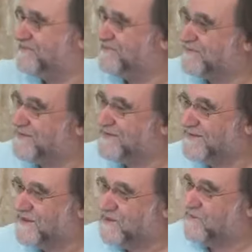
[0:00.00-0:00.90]

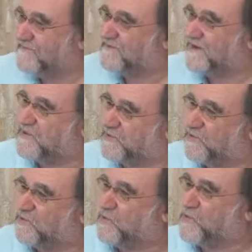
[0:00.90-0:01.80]
In fact, fact, got
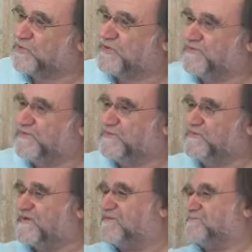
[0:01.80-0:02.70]
on order two
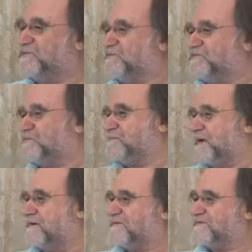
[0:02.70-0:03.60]
very beautiful
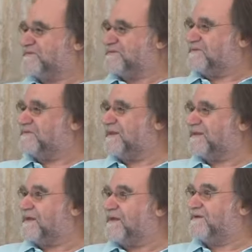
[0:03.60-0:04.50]
parrots, you know,
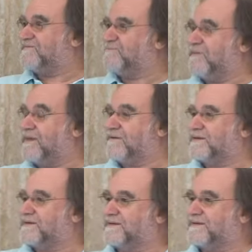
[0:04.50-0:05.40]
like
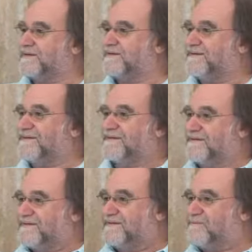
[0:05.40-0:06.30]
life-blowingly,
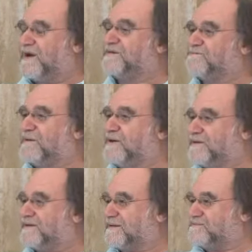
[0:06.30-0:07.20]

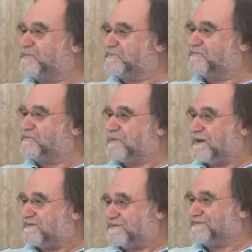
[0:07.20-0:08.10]
mind-blowingly beautiful
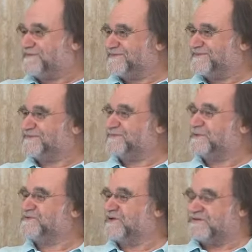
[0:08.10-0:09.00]
parrots,
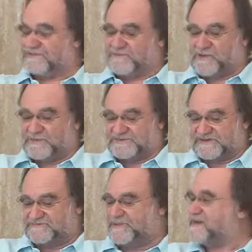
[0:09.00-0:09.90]
which are at the moment
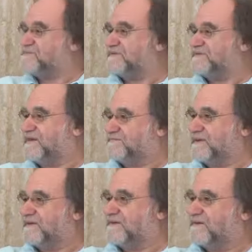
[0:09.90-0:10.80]
just babies. They're
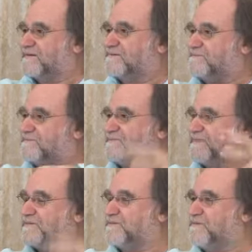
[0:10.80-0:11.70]
being,
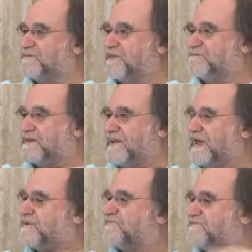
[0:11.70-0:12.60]
at the moment, they're being
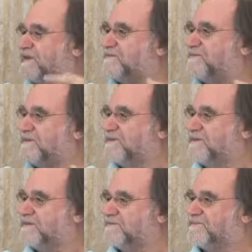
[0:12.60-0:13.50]
hand-fed by
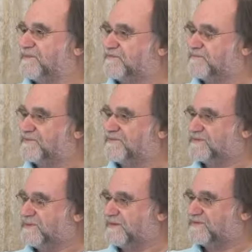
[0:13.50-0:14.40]
the
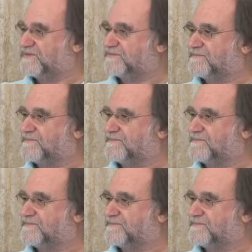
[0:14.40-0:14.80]
person who has